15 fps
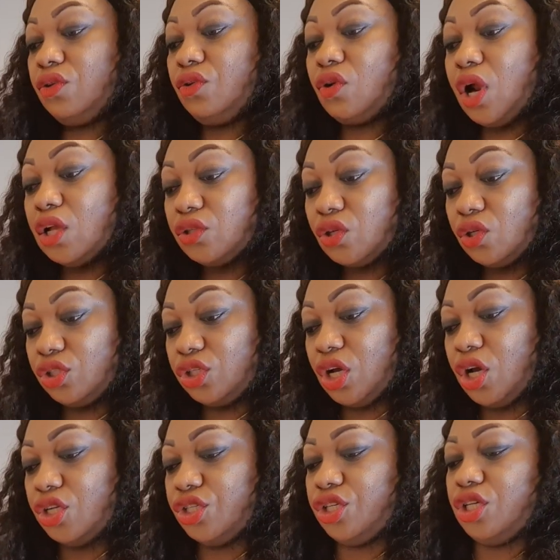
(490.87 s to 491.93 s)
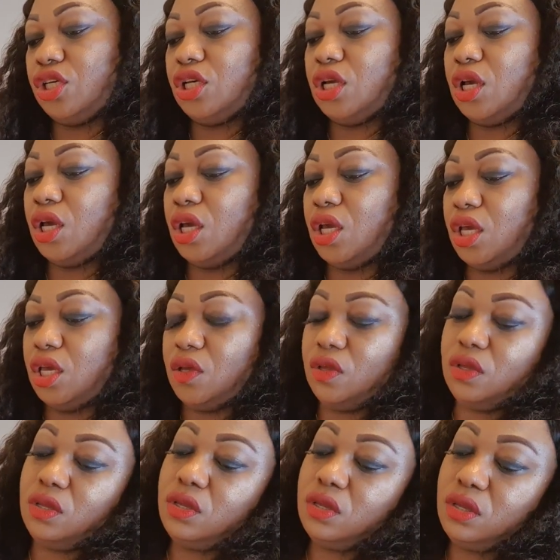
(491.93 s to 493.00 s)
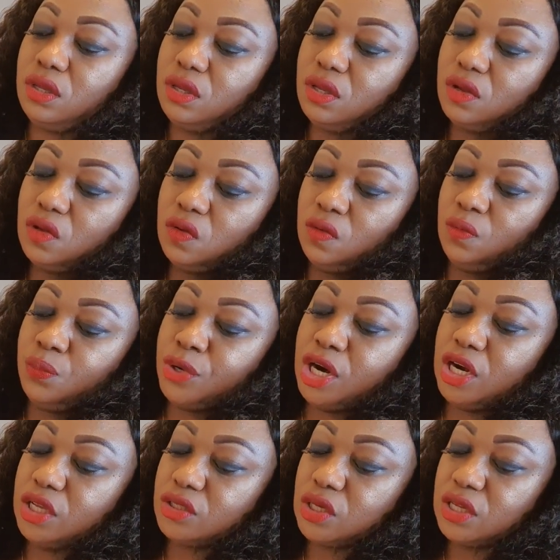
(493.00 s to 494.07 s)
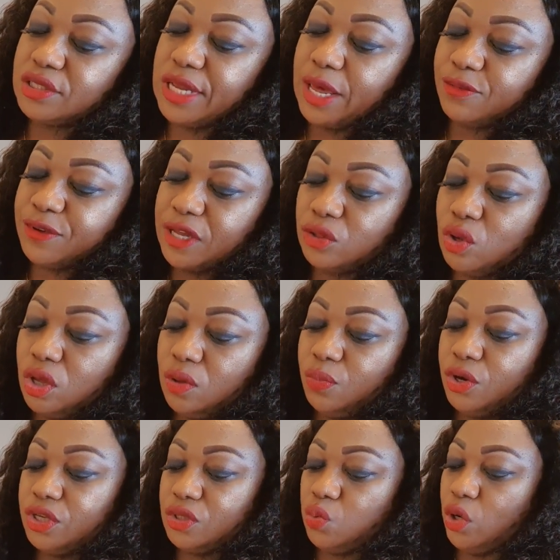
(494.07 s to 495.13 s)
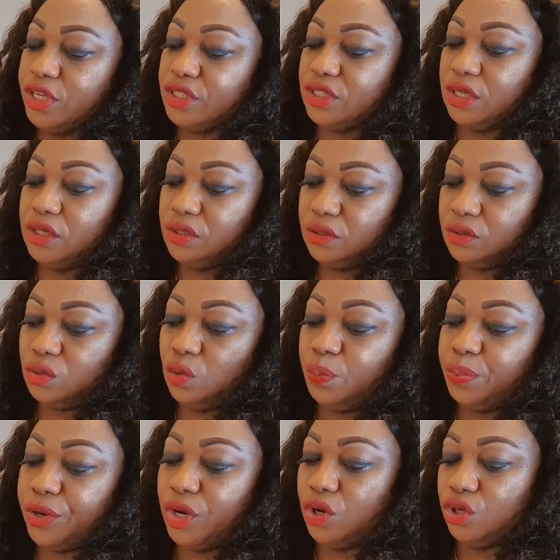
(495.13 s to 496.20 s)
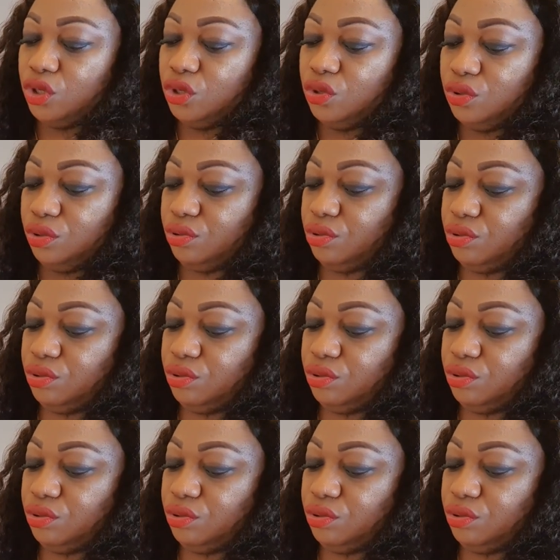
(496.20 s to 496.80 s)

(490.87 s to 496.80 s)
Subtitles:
You run to church, yeah. Predators like Fat Oyinbo is waiting to prey on you.